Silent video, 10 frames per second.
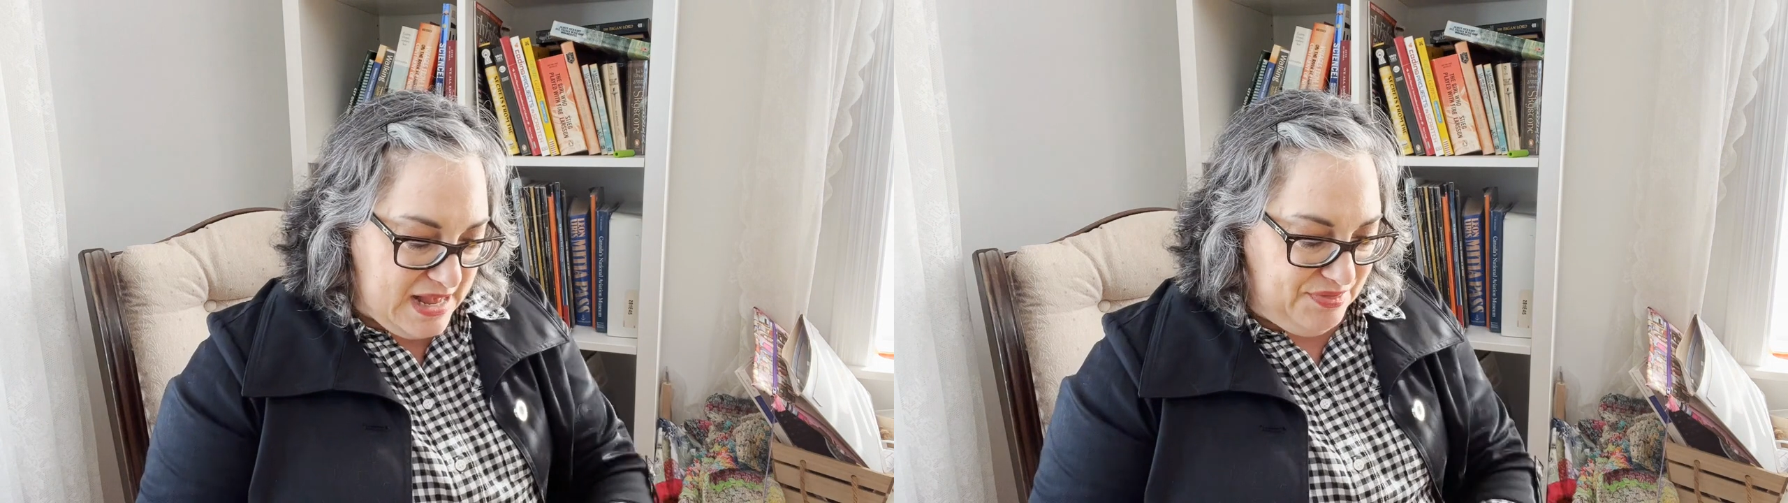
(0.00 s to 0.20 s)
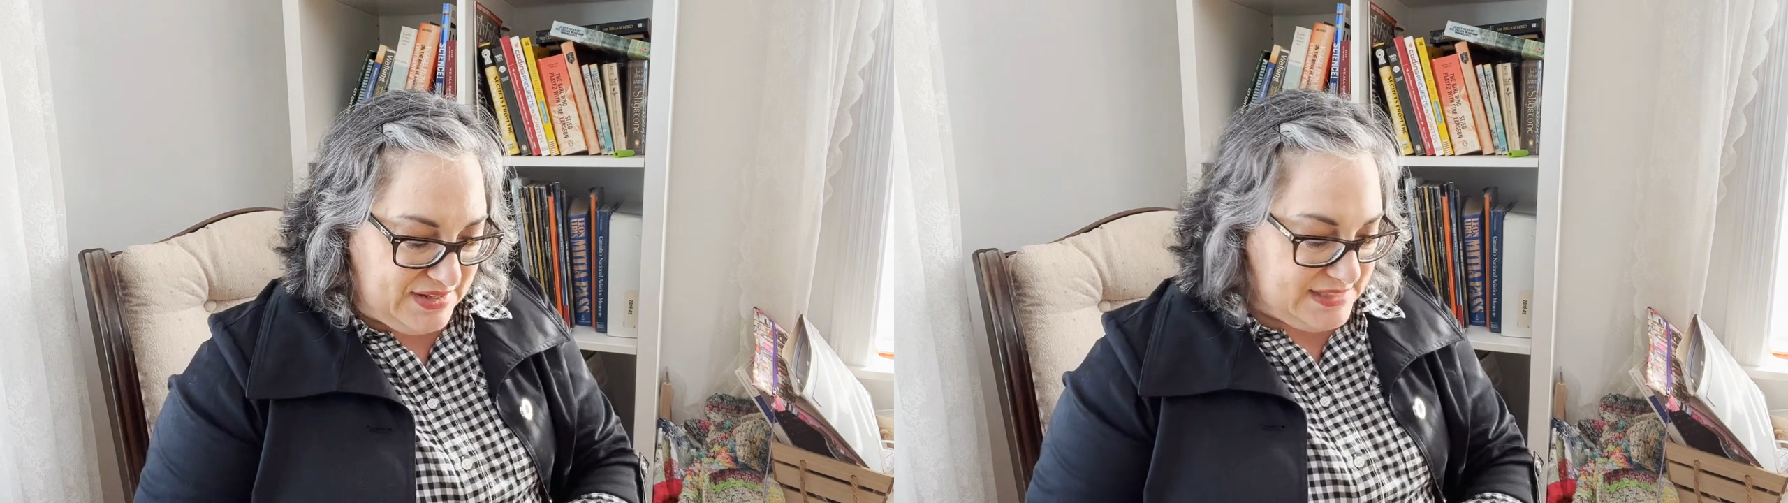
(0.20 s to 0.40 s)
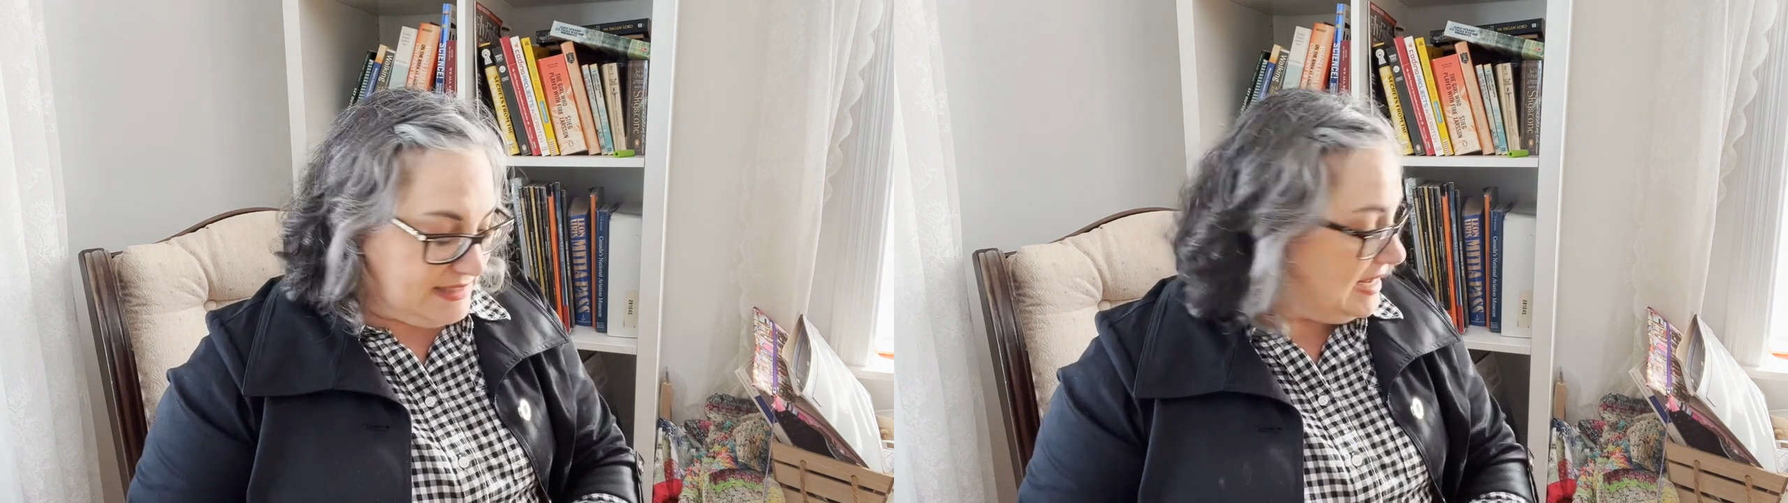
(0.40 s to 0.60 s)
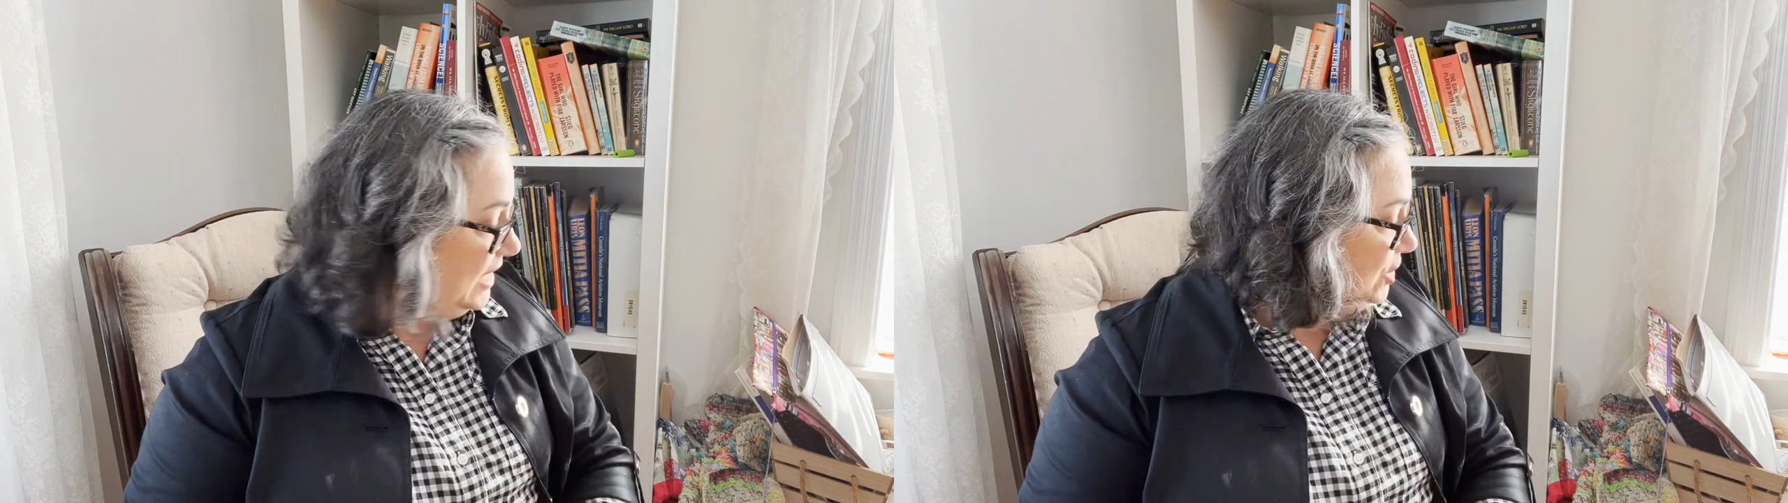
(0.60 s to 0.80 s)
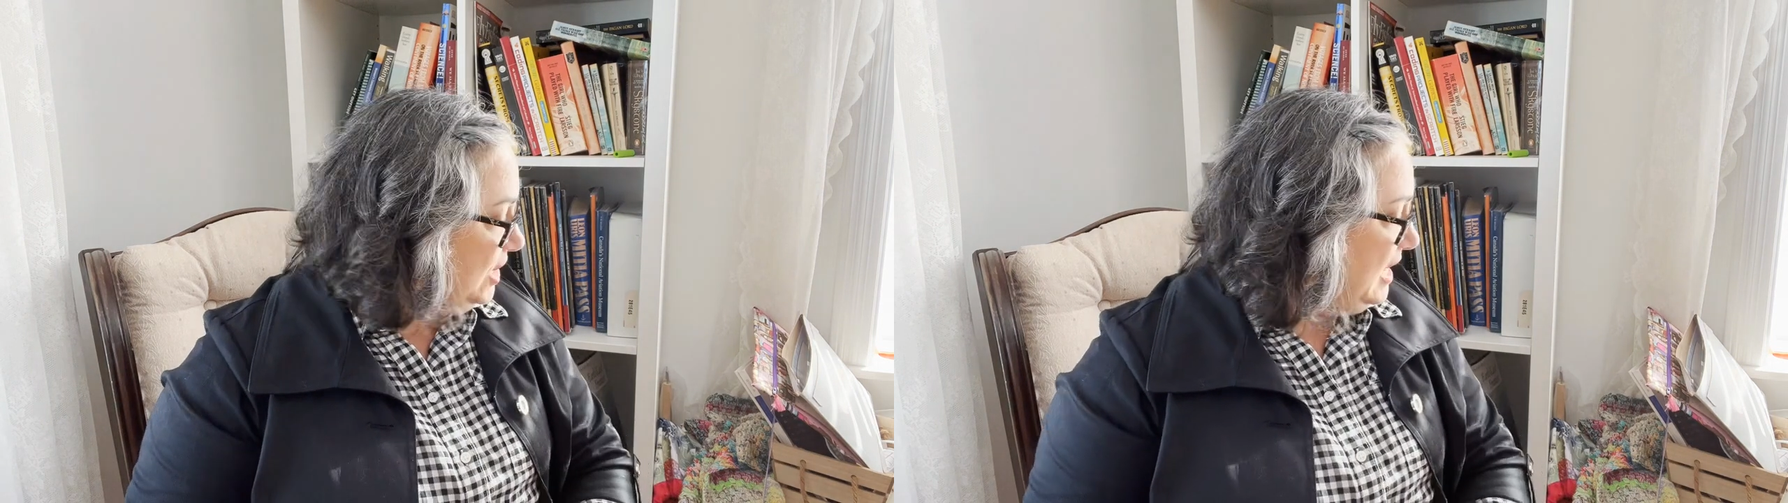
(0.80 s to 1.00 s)
This is
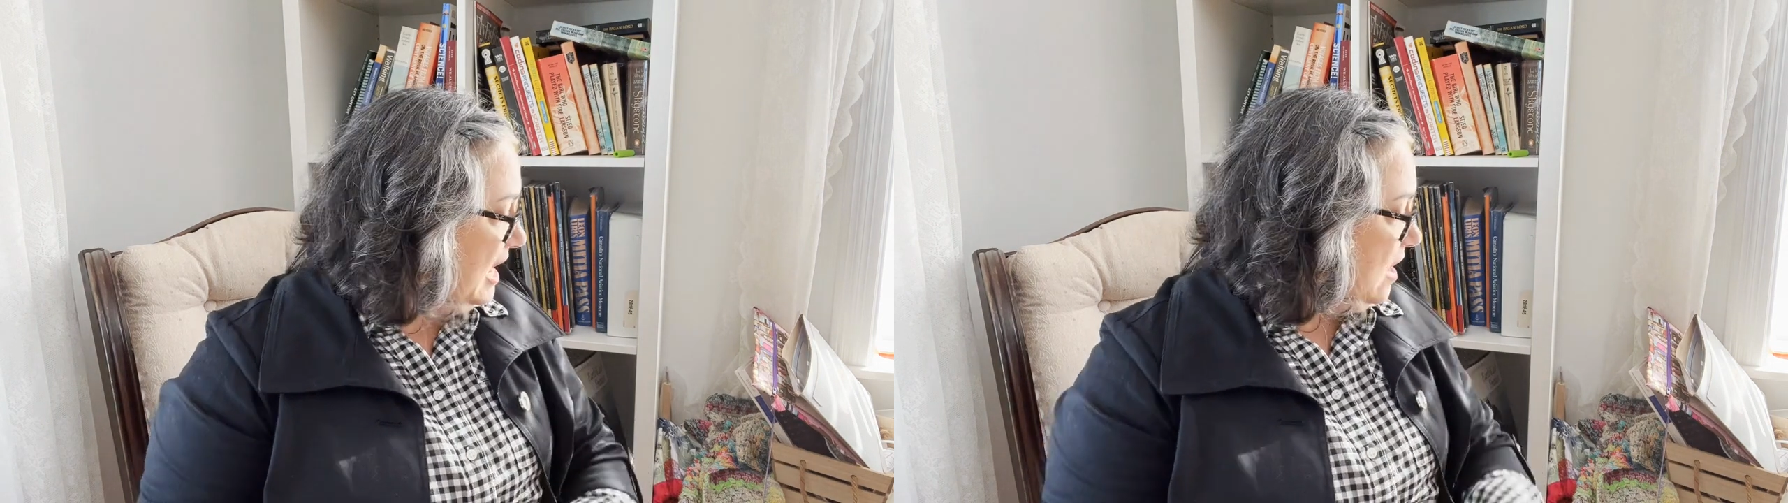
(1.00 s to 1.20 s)
actually